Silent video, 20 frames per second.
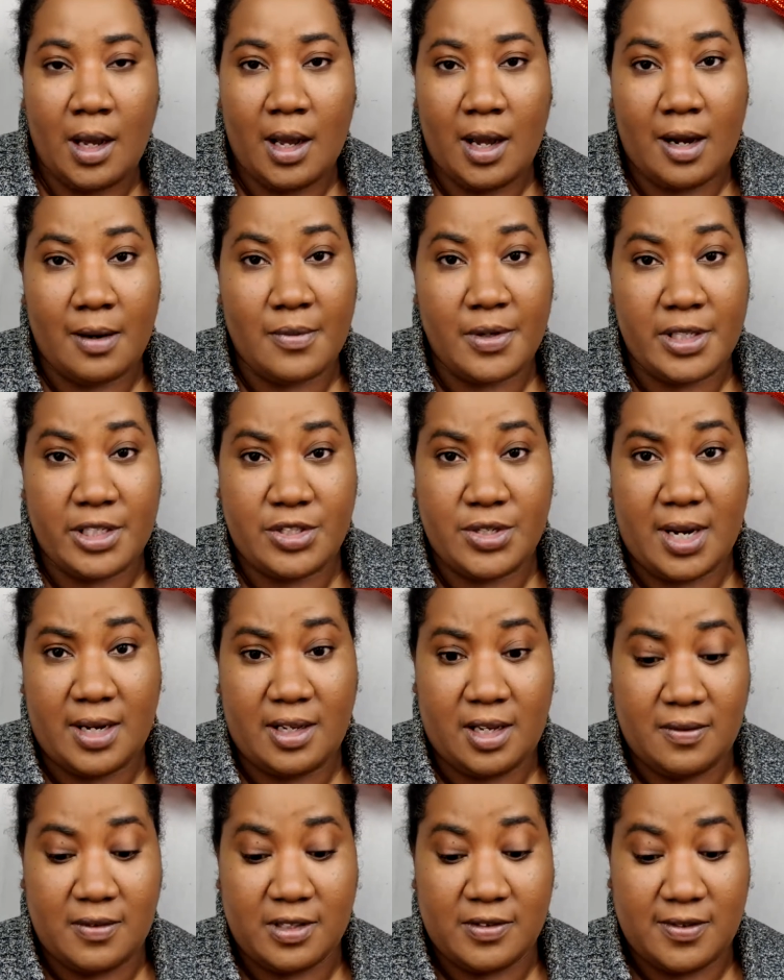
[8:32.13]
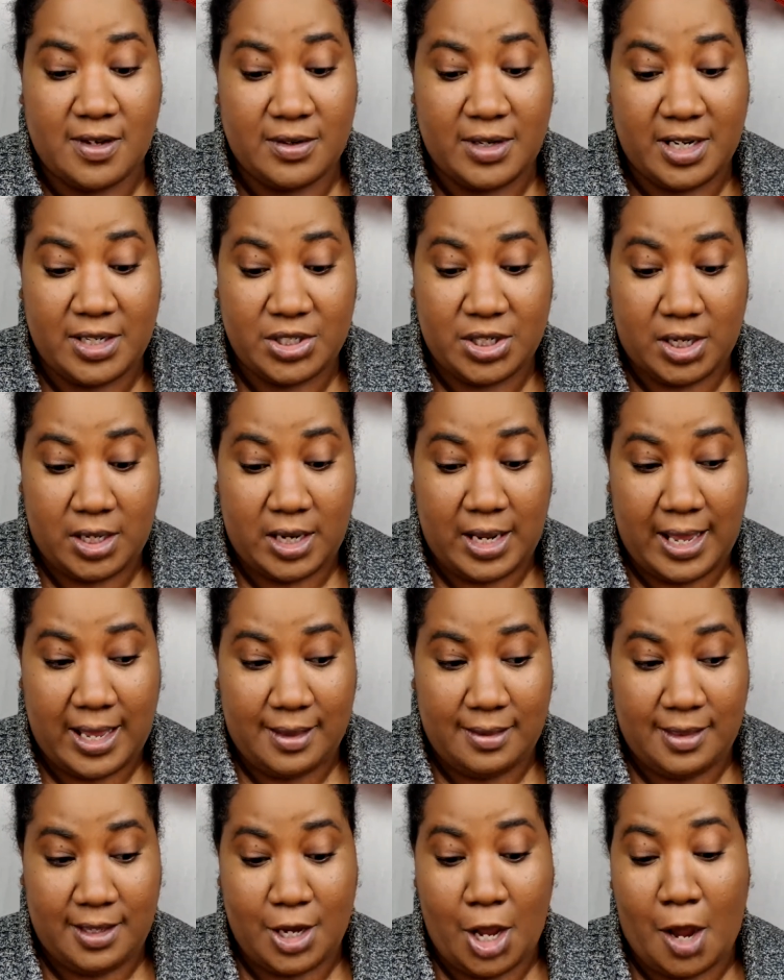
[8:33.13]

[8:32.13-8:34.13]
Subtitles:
I'm really trying to give this foundation the